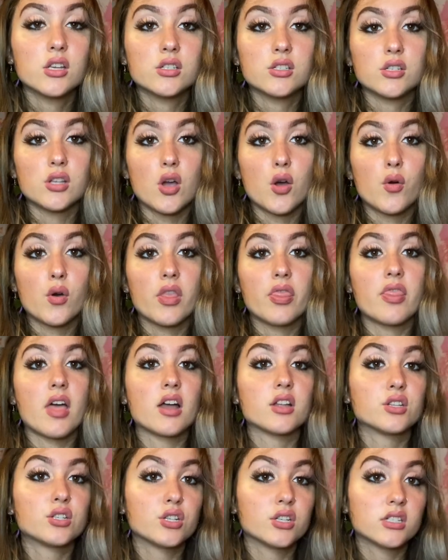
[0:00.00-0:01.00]
So
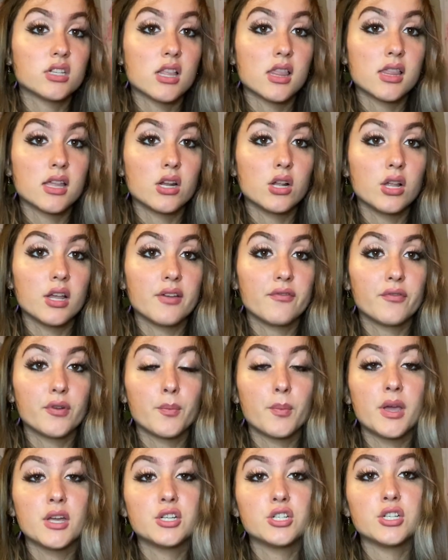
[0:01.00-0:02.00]
that's just a little
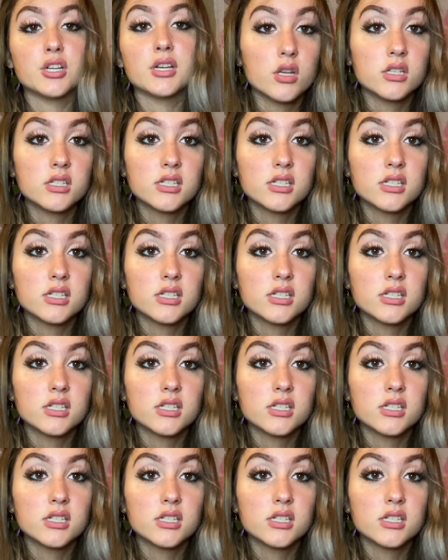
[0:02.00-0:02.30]
information.